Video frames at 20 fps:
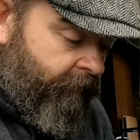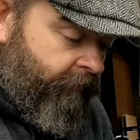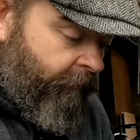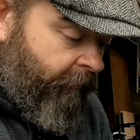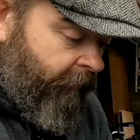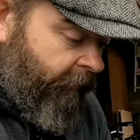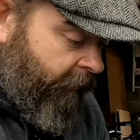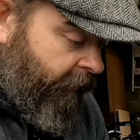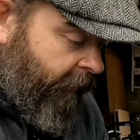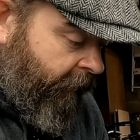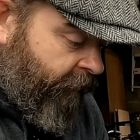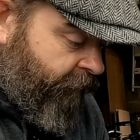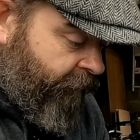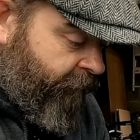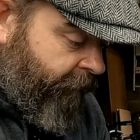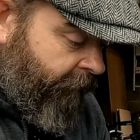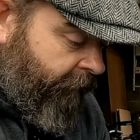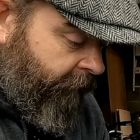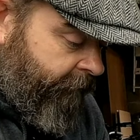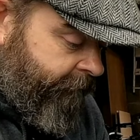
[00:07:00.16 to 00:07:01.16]
It's a bit of
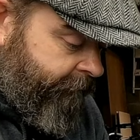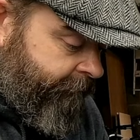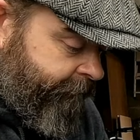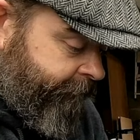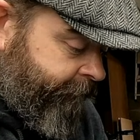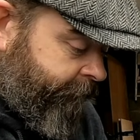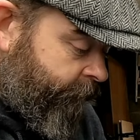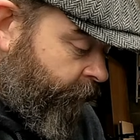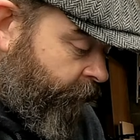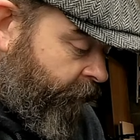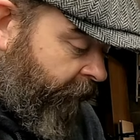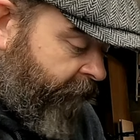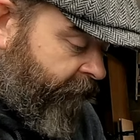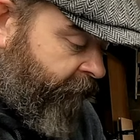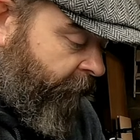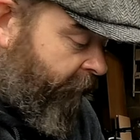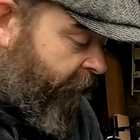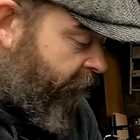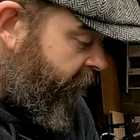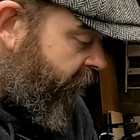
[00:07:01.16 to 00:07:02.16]
Castrol
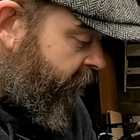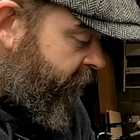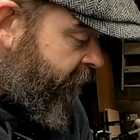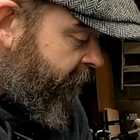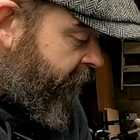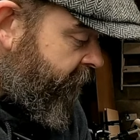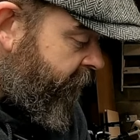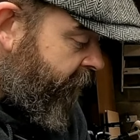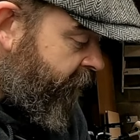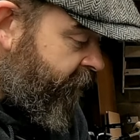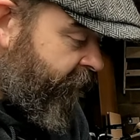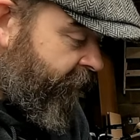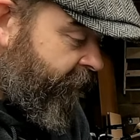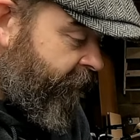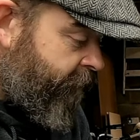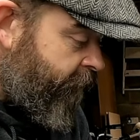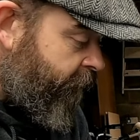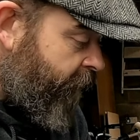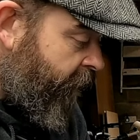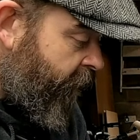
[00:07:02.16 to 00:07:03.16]
red rubber grease, which
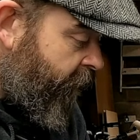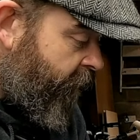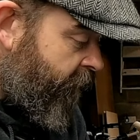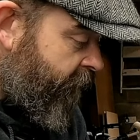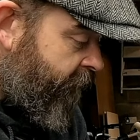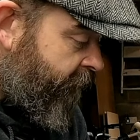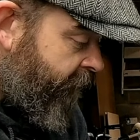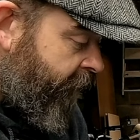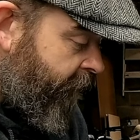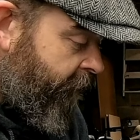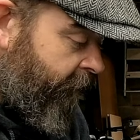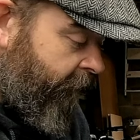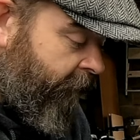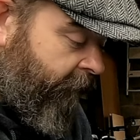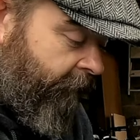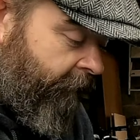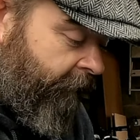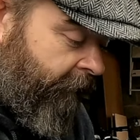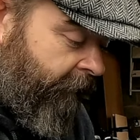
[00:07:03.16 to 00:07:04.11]
is be used for